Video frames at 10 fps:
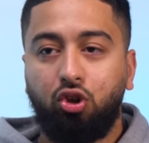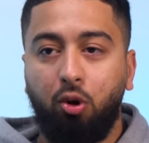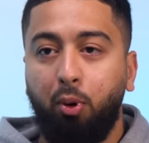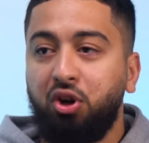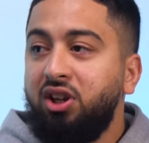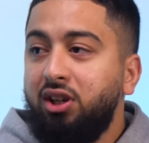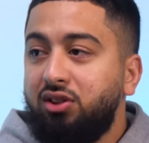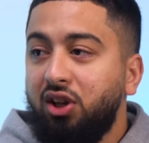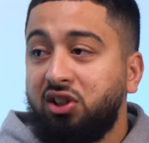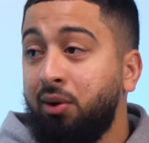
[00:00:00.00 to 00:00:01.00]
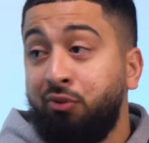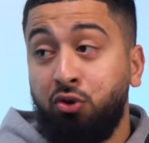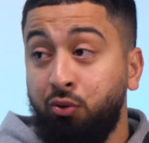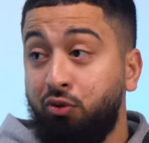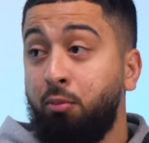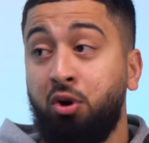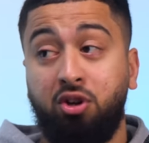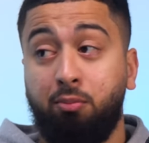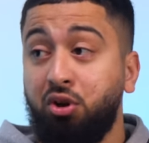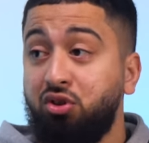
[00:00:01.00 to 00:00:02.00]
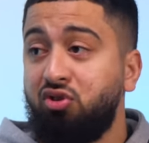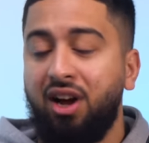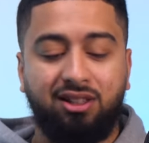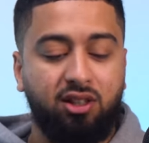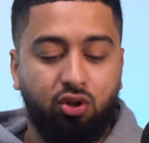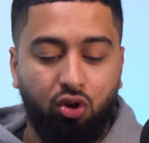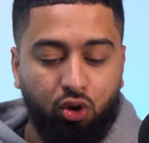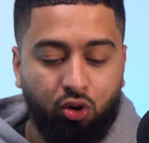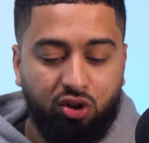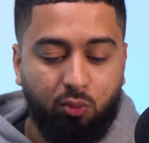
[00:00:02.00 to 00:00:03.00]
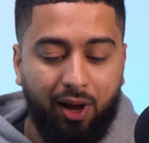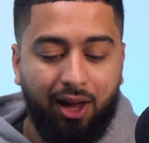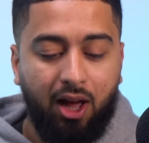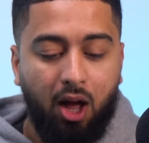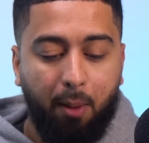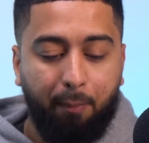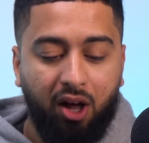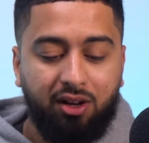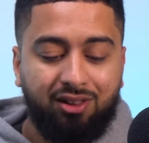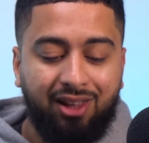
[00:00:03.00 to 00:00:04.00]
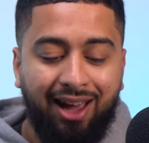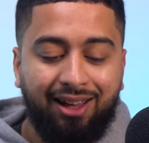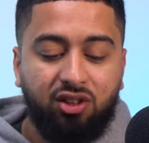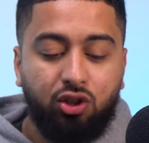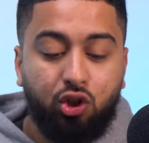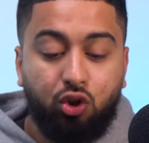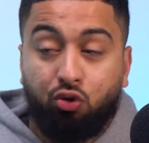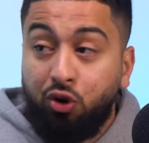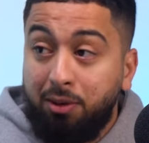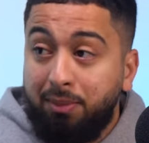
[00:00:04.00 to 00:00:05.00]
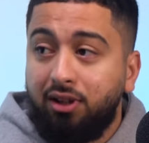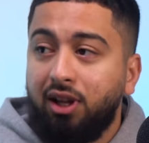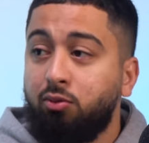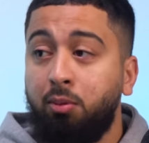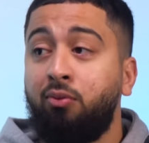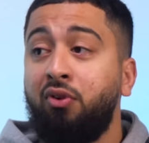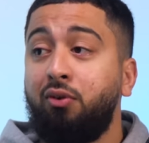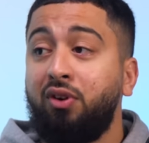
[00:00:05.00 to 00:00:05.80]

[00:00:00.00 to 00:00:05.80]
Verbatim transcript: your body's it's something new for your body. Your body's reacting, so you're losing weight. But the diet is extremely. That's what people